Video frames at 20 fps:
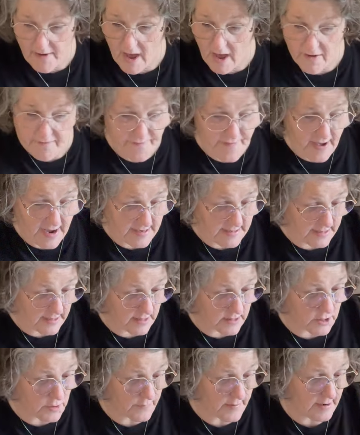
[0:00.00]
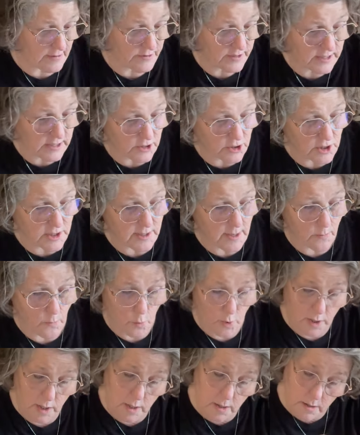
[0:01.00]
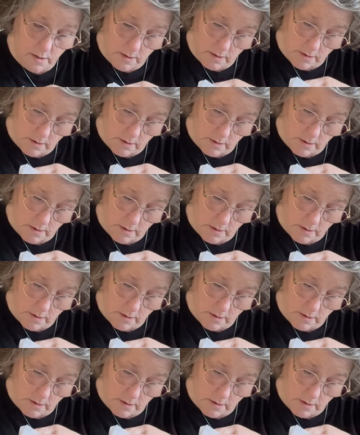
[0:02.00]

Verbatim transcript: I'll find it. It's around here somewhere